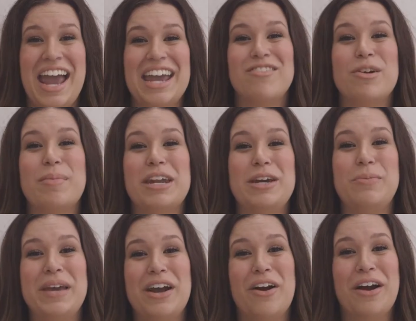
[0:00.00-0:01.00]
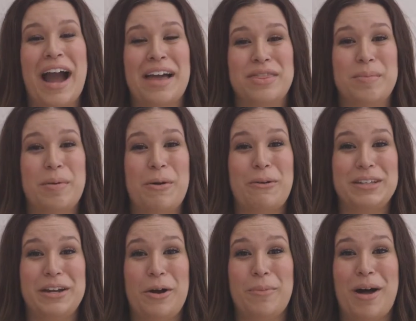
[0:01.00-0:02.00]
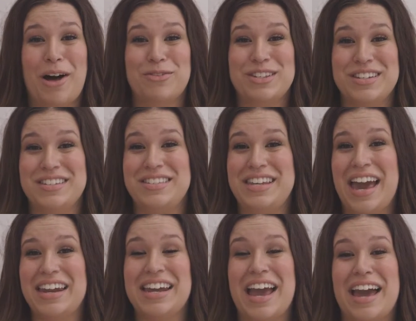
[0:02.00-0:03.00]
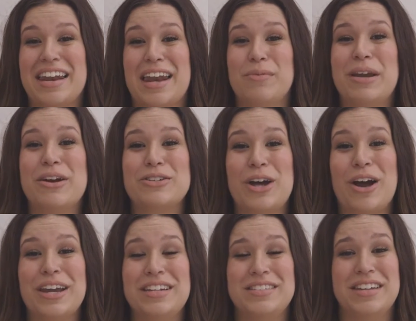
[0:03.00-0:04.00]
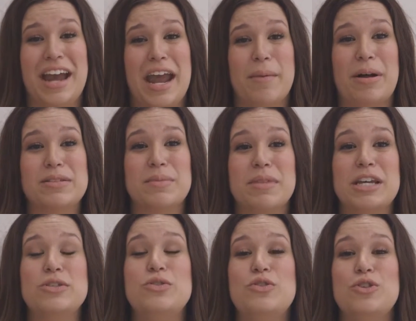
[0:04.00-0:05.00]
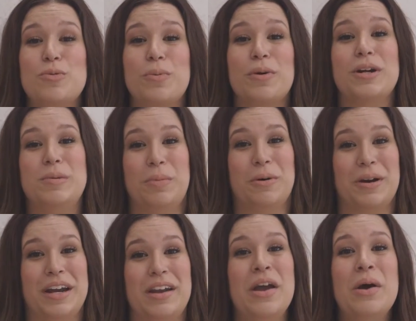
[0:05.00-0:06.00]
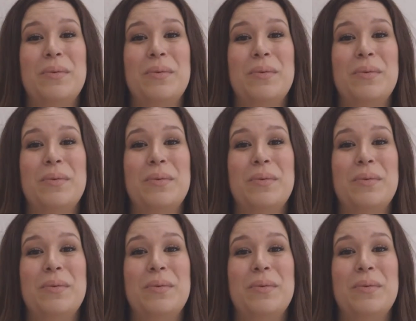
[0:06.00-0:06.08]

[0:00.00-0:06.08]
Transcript: Hey everybody, we are at the Beholden Home offices yet again, and we are talking today about something super important.